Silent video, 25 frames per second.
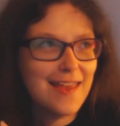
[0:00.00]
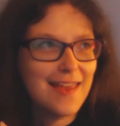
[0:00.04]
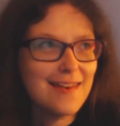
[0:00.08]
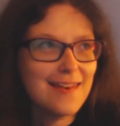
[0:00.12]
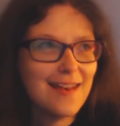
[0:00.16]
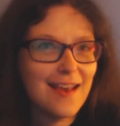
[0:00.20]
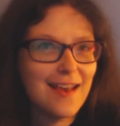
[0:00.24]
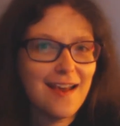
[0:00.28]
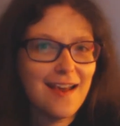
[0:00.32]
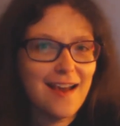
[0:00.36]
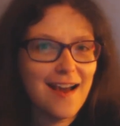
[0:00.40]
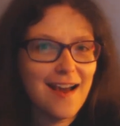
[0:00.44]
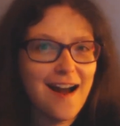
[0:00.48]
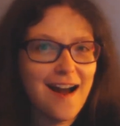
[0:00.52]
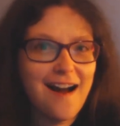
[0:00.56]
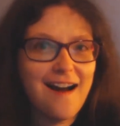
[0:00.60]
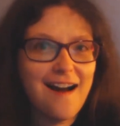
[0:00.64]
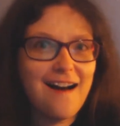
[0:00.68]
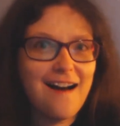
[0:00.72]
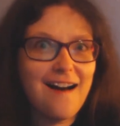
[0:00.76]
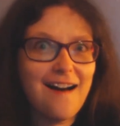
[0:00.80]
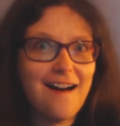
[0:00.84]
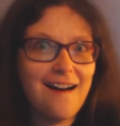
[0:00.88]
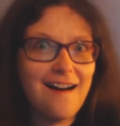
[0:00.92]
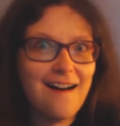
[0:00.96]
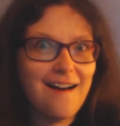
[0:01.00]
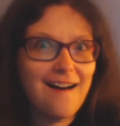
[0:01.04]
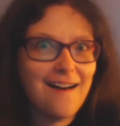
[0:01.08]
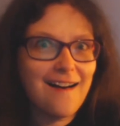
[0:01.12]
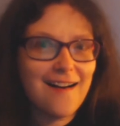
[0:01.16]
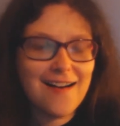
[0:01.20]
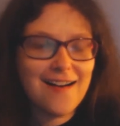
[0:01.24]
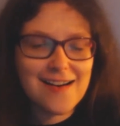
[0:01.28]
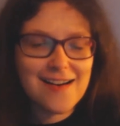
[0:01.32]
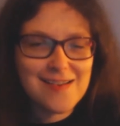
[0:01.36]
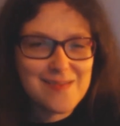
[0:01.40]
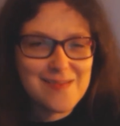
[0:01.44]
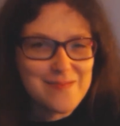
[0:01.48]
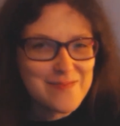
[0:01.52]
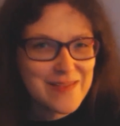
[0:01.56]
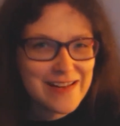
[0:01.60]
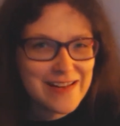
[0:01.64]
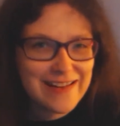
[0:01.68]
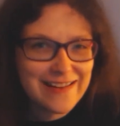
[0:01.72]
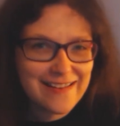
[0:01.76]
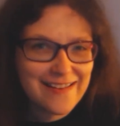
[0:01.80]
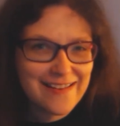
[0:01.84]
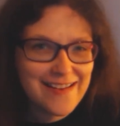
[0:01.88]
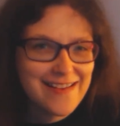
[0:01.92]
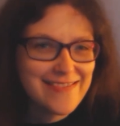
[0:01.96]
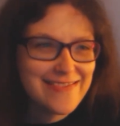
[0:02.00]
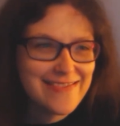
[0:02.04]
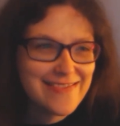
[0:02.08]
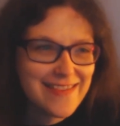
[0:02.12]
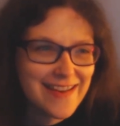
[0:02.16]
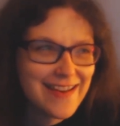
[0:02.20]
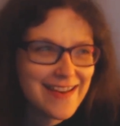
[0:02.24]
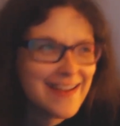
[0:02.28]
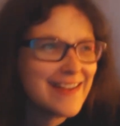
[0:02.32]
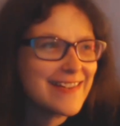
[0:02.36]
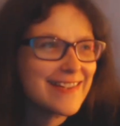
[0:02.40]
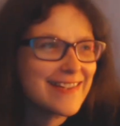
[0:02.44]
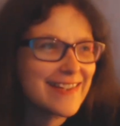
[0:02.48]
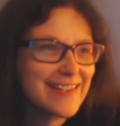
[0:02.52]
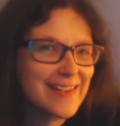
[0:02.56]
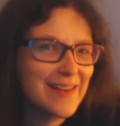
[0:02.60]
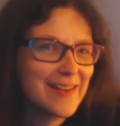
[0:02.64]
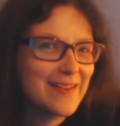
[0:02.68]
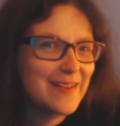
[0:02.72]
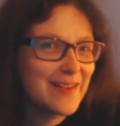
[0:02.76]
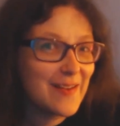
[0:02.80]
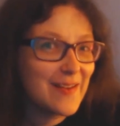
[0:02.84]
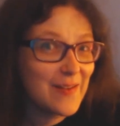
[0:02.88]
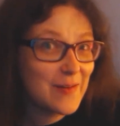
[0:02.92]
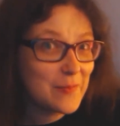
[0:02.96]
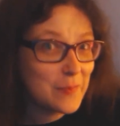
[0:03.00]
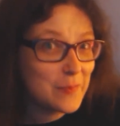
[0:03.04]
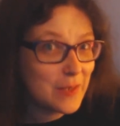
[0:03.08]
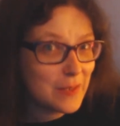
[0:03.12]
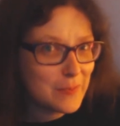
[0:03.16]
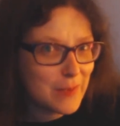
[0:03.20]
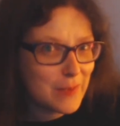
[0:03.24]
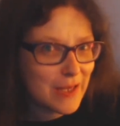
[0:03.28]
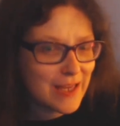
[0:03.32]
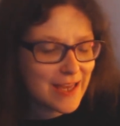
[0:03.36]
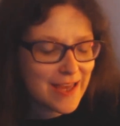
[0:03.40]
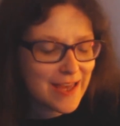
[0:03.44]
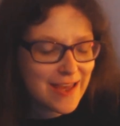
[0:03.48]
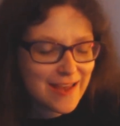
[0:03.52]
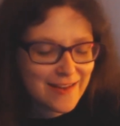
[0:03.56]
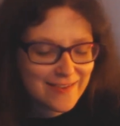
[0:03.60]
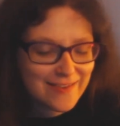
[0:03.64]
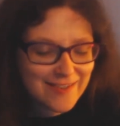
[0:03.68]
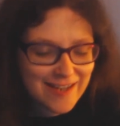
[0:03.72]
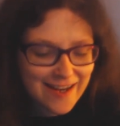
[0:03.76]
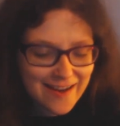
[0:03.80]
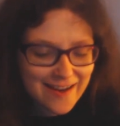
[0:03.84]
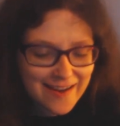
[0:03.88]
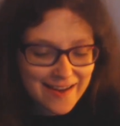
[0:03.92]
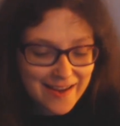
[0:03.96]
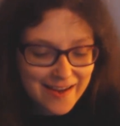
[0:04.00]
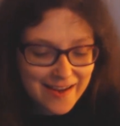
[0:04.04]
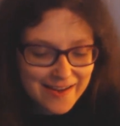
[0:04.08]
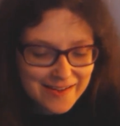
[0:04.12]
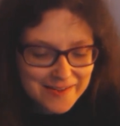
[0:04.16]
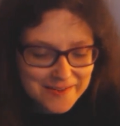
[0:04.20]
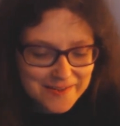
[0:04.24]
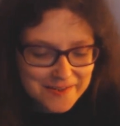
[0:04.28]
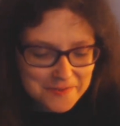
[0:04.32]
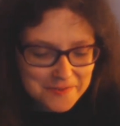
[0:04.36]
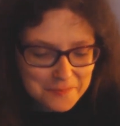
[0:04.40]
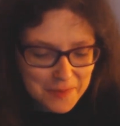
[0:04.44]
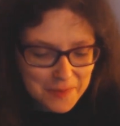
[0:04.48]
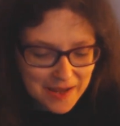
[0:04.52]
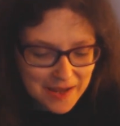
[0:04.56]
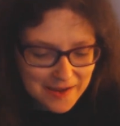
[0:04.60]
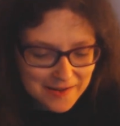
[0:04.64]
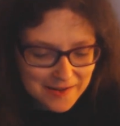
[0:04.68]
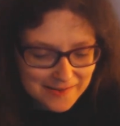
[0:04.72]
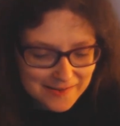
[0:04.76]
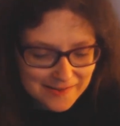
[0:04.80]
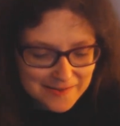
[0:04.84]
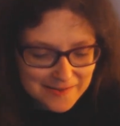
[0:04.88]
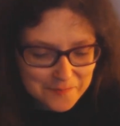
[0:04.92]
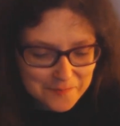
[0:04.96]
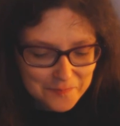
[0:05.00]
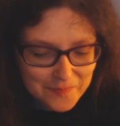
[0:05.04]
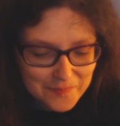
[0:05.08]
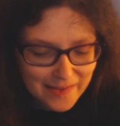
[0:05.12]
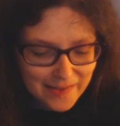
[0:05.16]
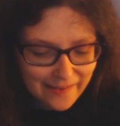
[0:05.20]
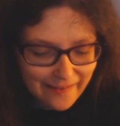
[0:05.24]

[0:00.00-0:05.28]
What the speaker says: and oh my god, that is so going to be merch, I expect.